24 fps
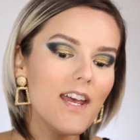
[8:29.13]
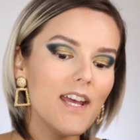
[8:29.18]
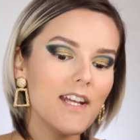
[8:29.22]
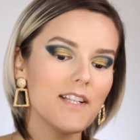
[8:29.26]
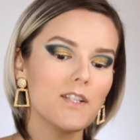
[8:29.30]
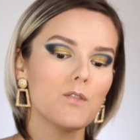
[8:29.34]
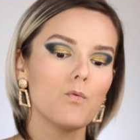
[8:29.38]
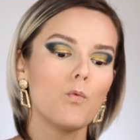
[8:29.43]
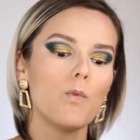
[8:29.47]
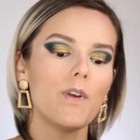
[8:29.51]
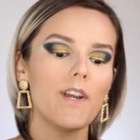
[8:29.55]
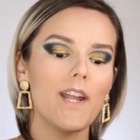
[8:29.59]

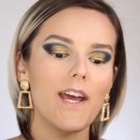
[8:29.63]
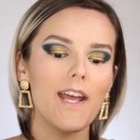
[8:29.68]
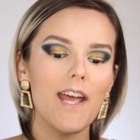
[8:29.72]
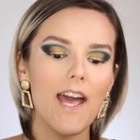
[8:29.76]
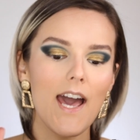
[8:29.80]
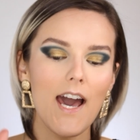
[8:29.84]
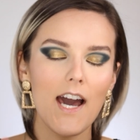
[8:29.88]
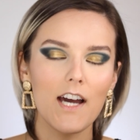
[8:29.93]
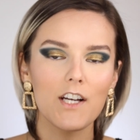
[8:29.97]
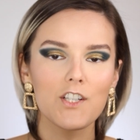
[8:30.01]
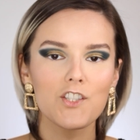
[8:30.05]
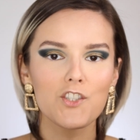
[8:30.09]
It's when I
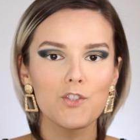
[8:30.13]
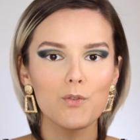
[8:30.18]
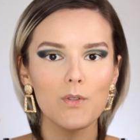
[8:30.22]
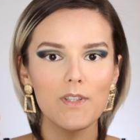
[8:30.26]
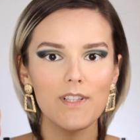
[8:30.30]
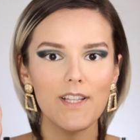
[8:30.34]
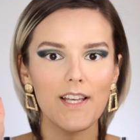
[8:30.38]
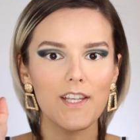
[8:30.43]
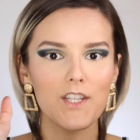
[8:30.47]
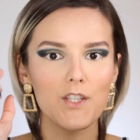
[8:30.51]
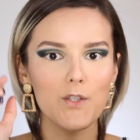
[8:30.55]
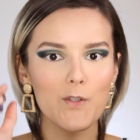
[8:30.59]
actually
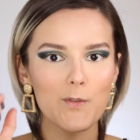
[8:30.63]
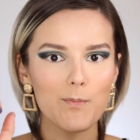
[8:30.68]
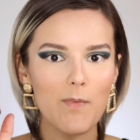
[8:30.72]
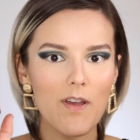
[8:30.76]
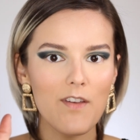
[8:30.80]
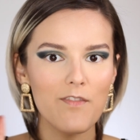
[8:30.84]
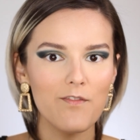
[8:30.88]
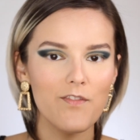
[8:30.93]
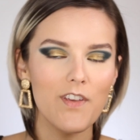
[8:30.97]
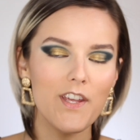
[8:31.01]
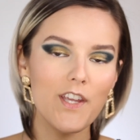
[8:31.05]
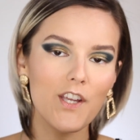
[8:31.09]
like use
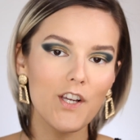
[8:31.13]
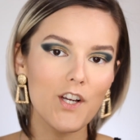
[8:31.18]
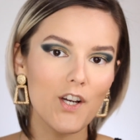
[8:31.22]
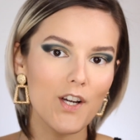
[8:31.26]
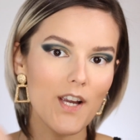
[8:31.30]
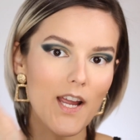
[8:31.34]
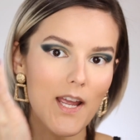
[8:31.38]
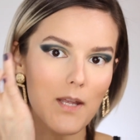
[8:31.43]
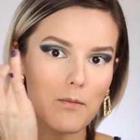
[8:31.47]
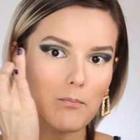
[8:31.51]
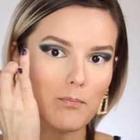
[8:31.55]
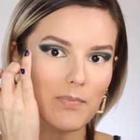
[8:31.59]
my
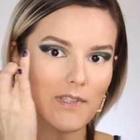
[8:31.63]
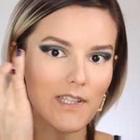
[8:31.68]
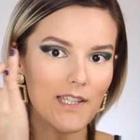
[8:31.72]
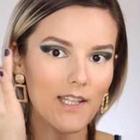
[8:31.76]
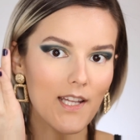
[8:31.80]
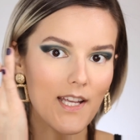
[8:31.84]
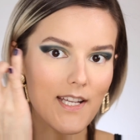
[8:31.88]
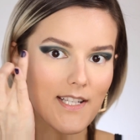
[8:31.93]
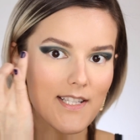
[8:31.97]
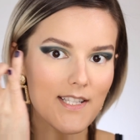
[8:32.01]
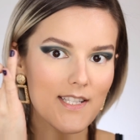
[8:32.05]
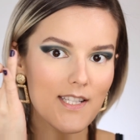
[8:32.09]
finger and
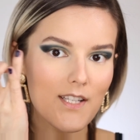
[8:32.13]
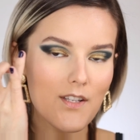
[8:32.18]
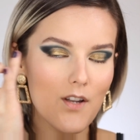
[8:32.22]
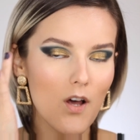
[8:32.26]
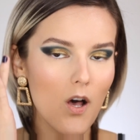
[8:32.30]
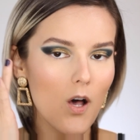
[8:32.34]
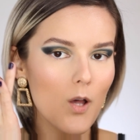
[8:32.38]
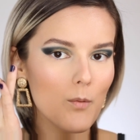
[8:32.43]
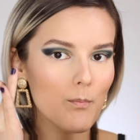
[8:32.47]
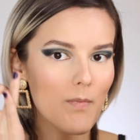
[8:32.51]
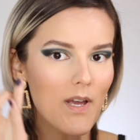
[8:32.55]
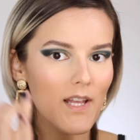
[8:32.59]
place it
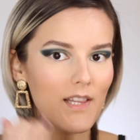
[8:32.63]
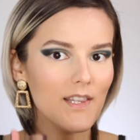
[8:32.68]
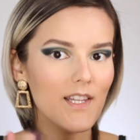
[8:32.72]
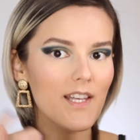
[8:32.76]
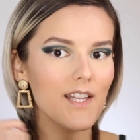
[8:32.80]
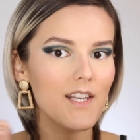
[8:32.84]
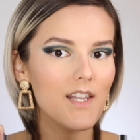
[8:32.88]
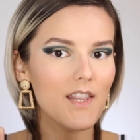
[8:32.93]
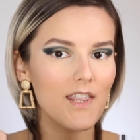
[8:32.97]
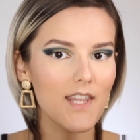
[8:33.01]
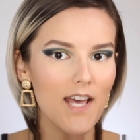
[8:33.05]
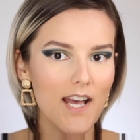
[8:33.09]
on my
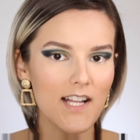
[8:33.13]
lid,